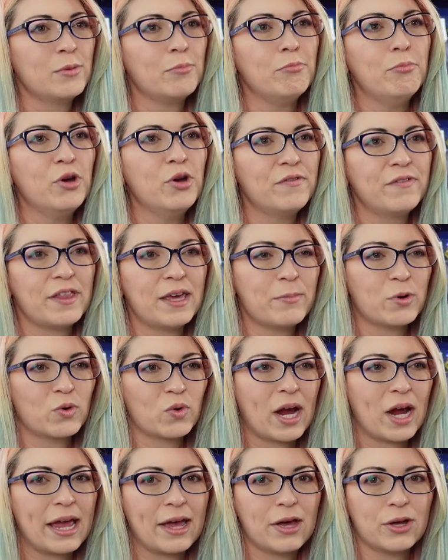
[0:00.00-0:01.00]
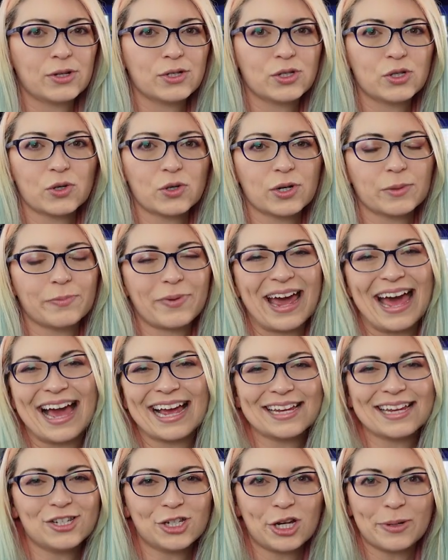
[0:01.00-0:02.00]
move them around or
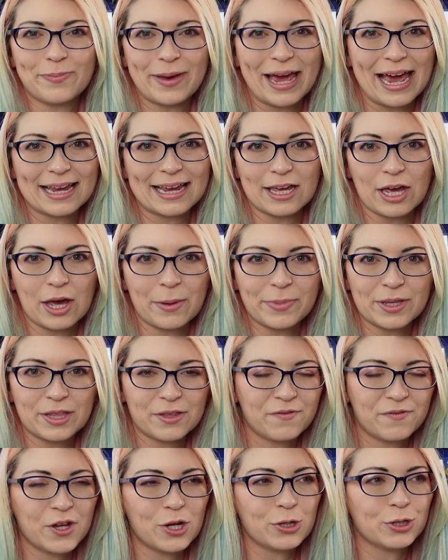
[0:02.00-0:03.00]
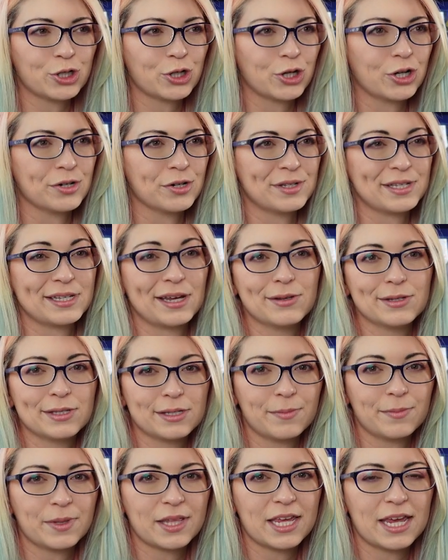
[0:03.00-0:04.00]
package it back up in the future or sell
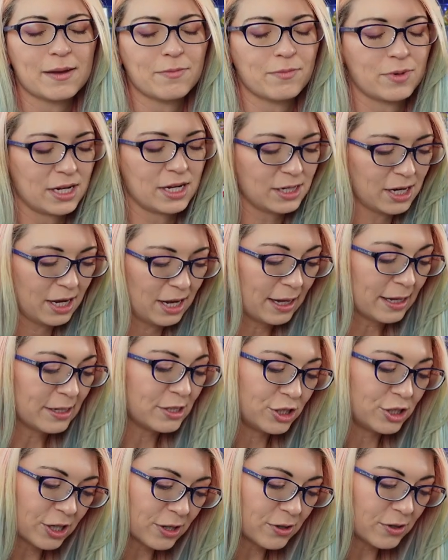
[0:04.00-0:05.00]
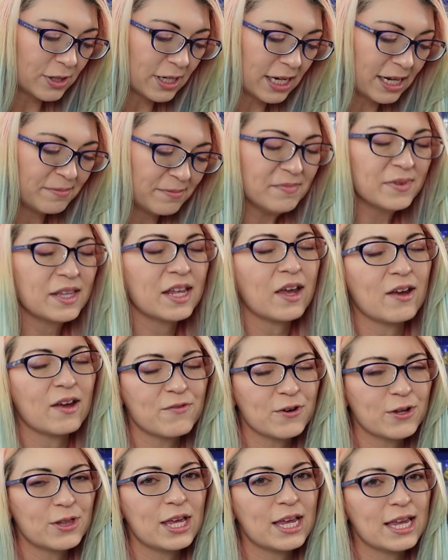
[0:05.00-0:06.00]
something, but generally,
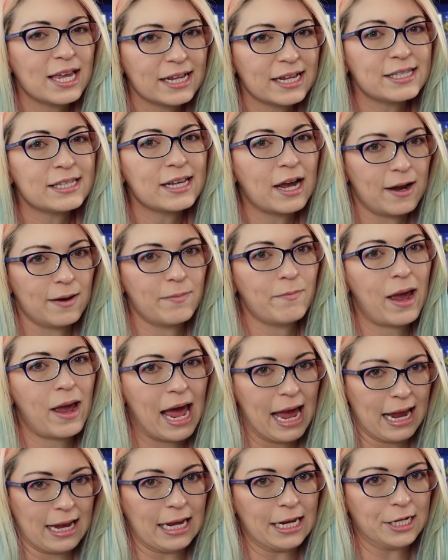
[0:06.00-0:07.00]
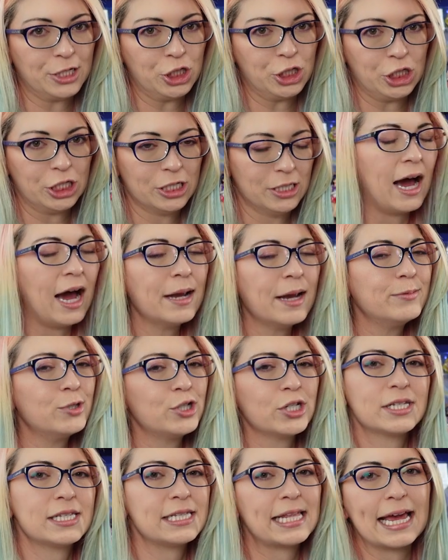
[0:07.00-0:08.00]
everything gets unpackaged. I'm
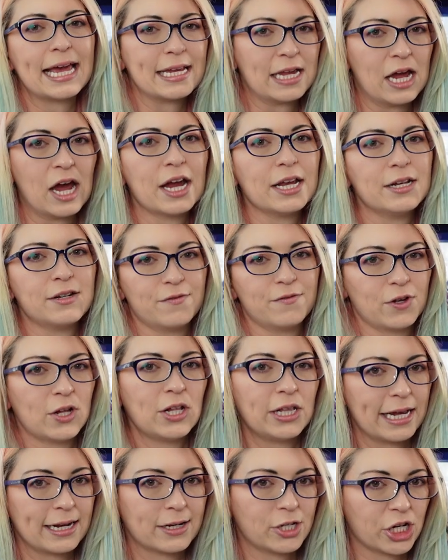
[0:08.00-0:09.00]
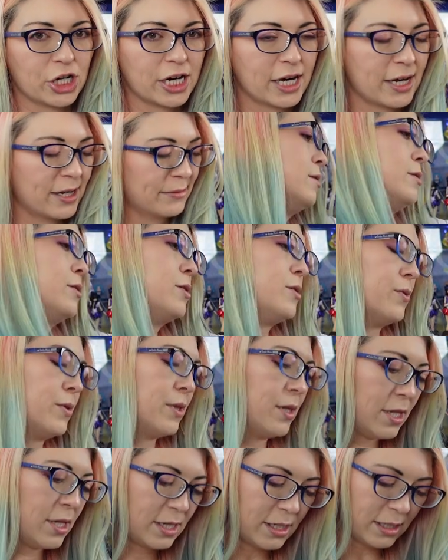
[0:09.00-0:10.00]
just that kind of collector. So
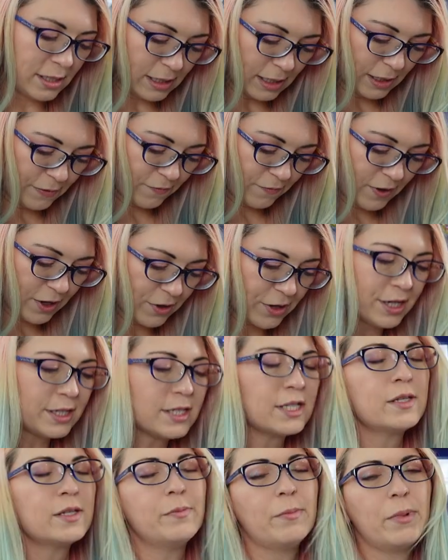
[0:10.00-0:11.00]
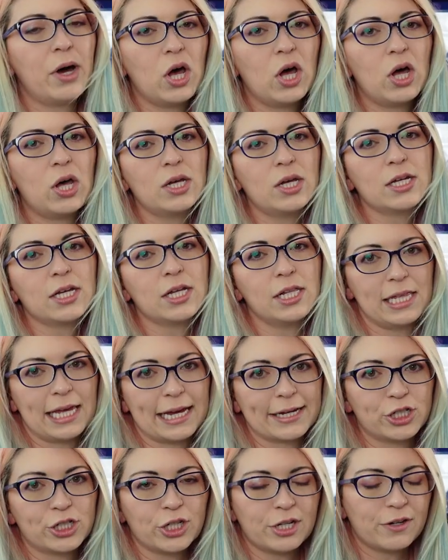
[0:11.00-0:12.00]
this very small
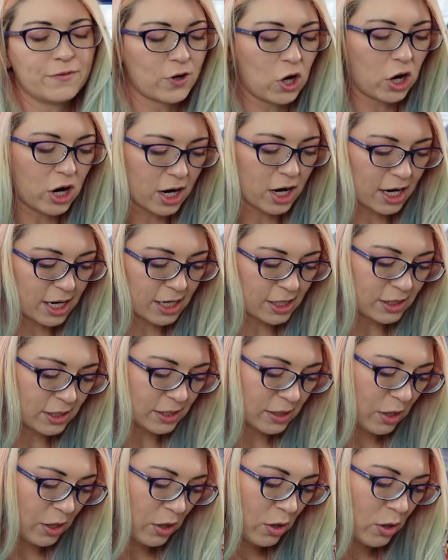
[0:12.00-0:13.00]
collection of cards